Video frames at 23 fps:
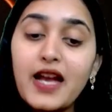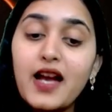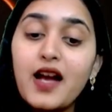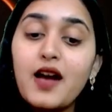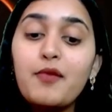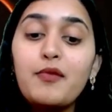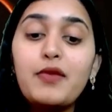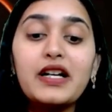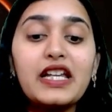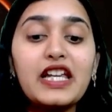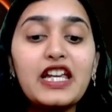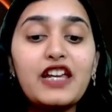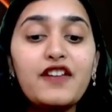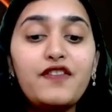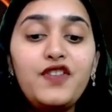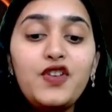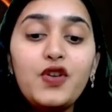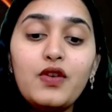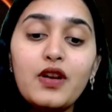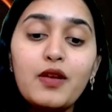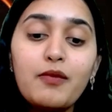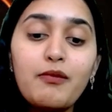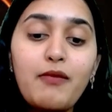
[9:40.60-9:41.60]
But if
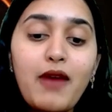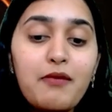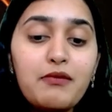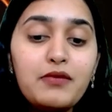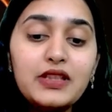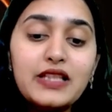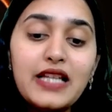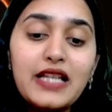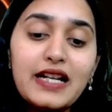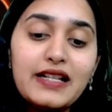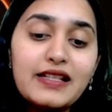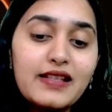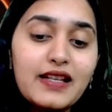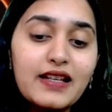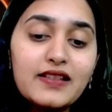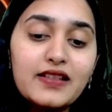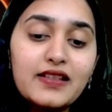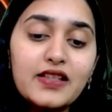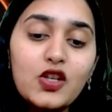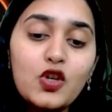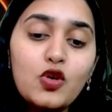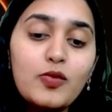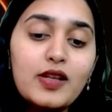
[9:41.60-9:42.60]
you remember that 6
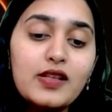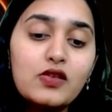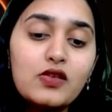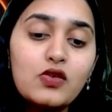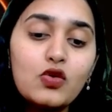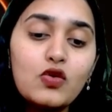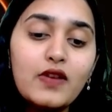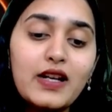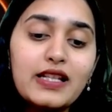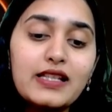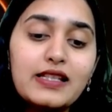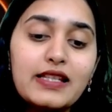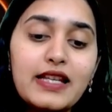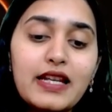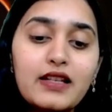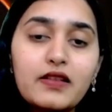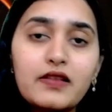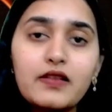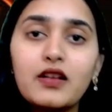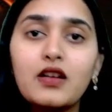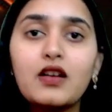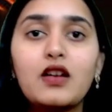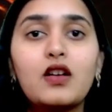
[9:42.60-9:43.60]
cube is
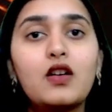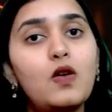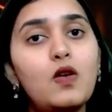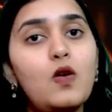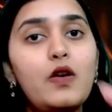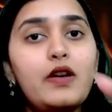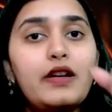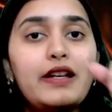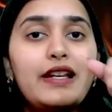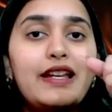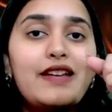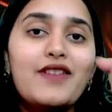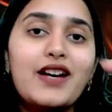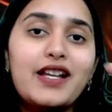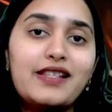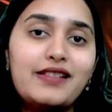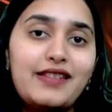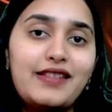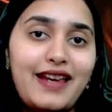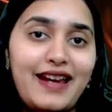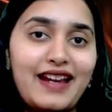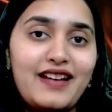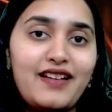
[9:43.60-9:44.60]
216, only 1
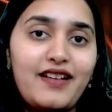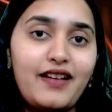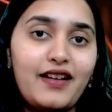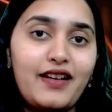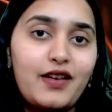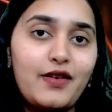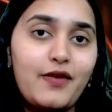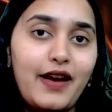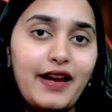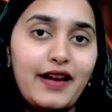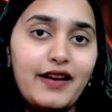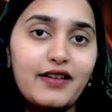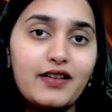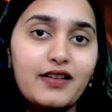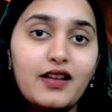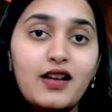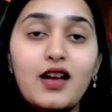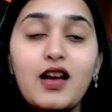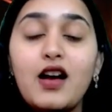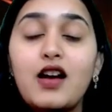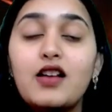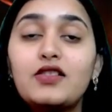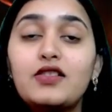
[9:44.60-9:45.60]
second required.
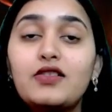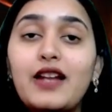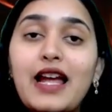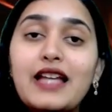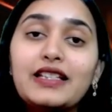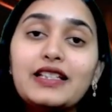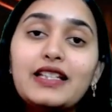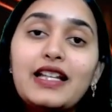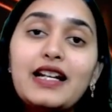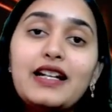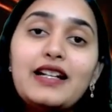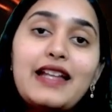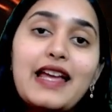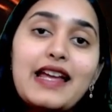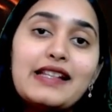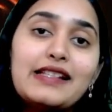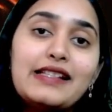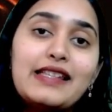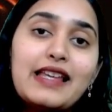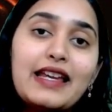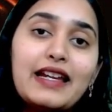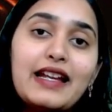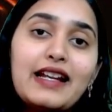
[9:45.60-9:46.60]
So rather than 10
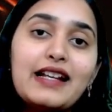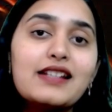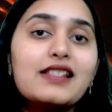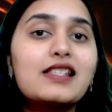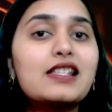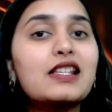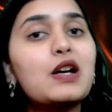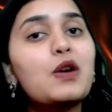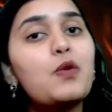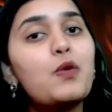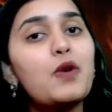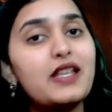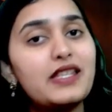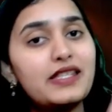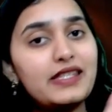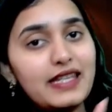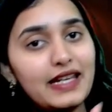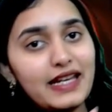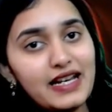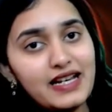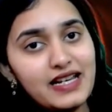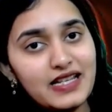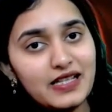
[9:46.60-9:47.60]
seconds, 1
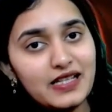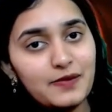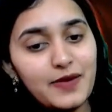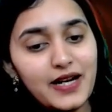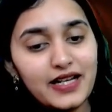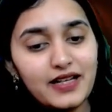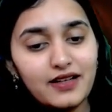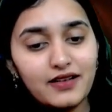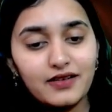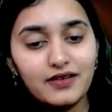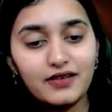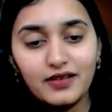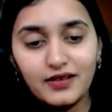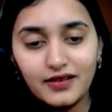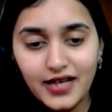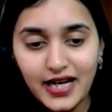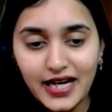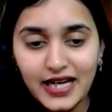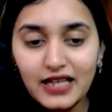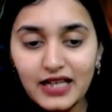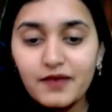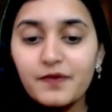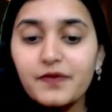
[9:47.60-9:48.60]
second is better,
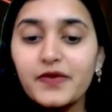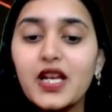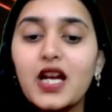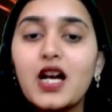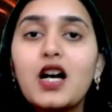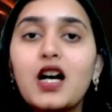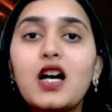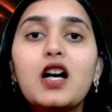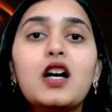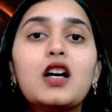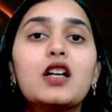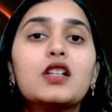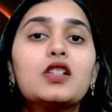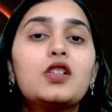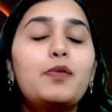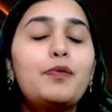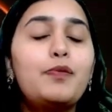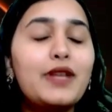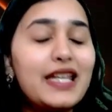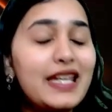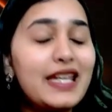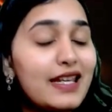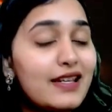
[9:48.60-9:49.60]
right? So
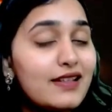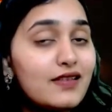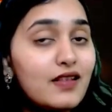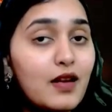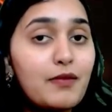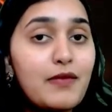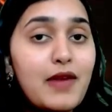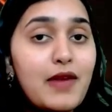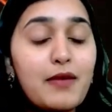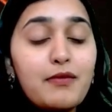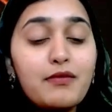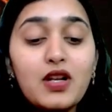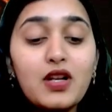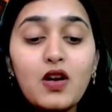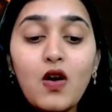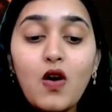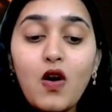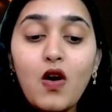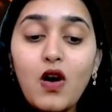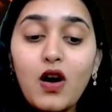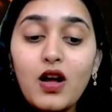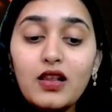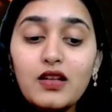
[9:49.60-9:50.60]
please remember
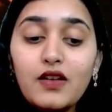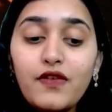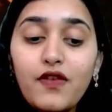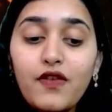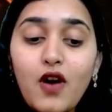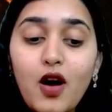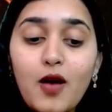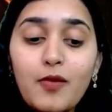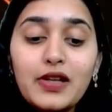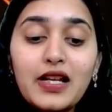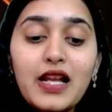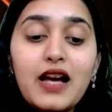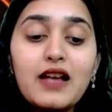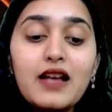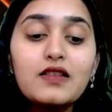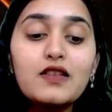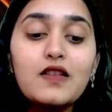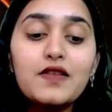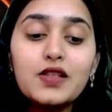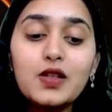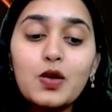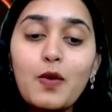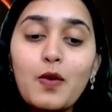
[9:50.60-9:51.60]
all the formulas
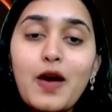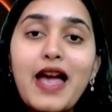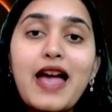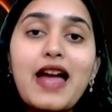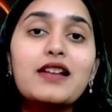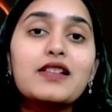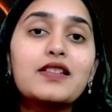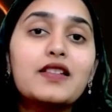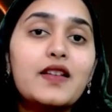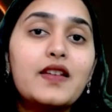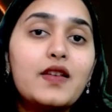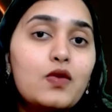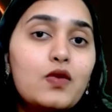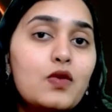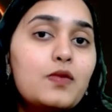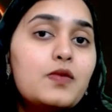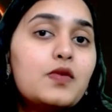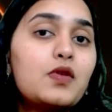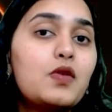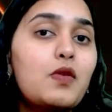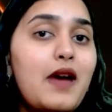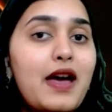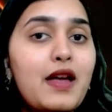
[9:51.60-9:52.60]
of squares, cubes,
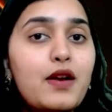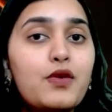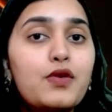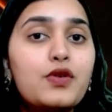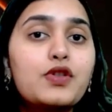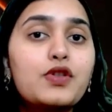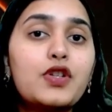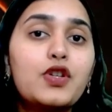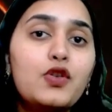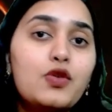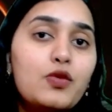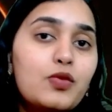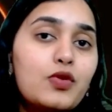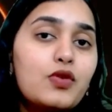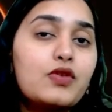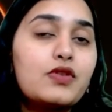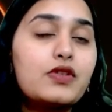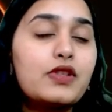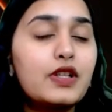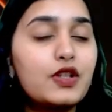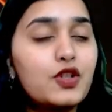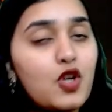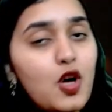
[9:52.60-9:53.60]
square roots, cube roots,
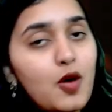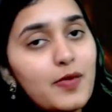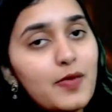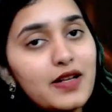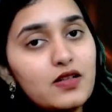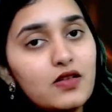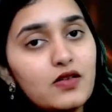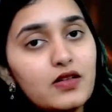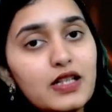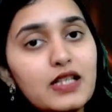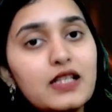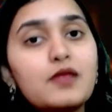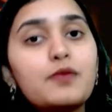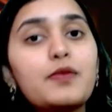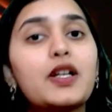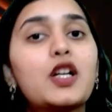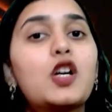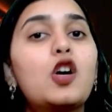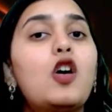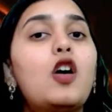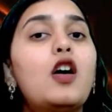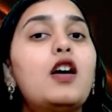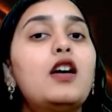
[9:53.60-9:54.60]
trigonometries
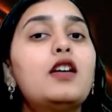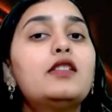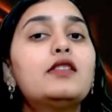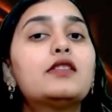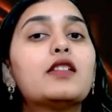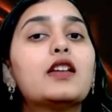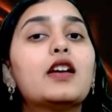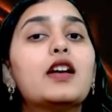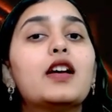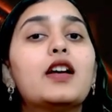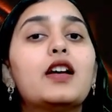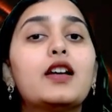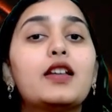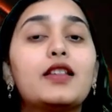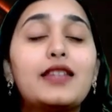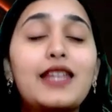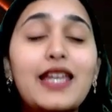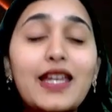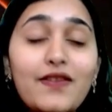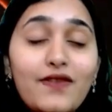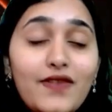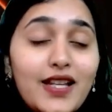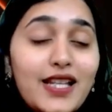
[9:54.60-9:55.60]
because
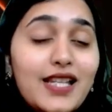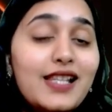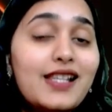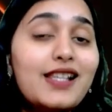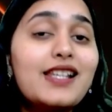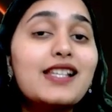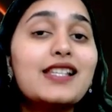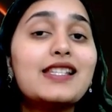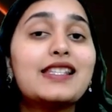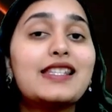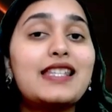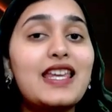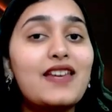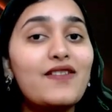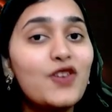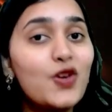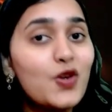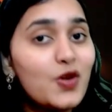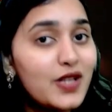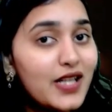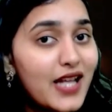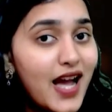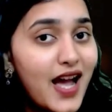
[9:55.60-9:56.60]
they will save
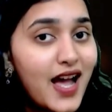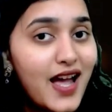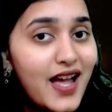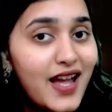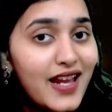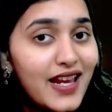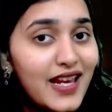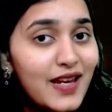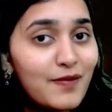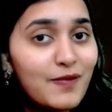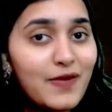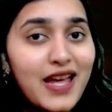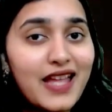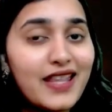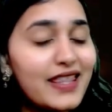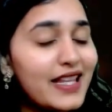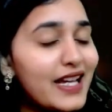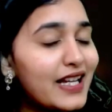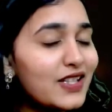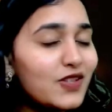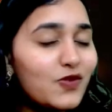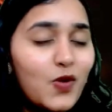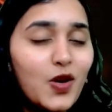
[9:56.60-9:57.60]
your time and
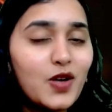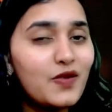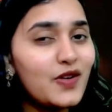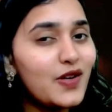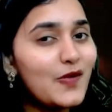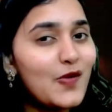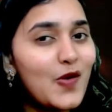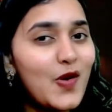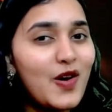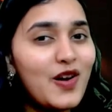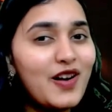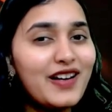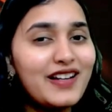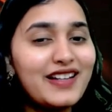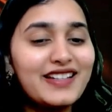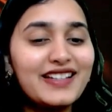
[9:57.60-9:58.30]
that's what we want.